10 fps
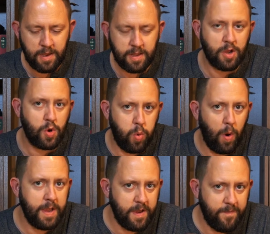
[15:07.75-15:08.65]
than
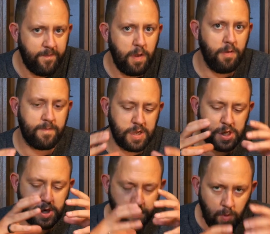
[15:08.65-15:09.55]
quite a few of the
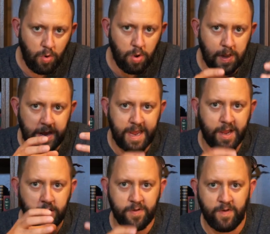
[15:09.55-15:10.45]
smaller
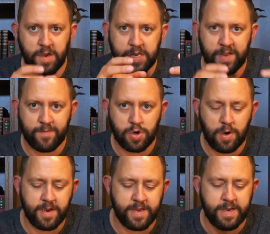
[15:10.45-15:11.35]
Echo devices I've
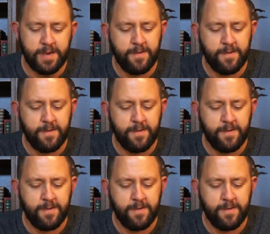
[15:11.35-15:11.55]
tried.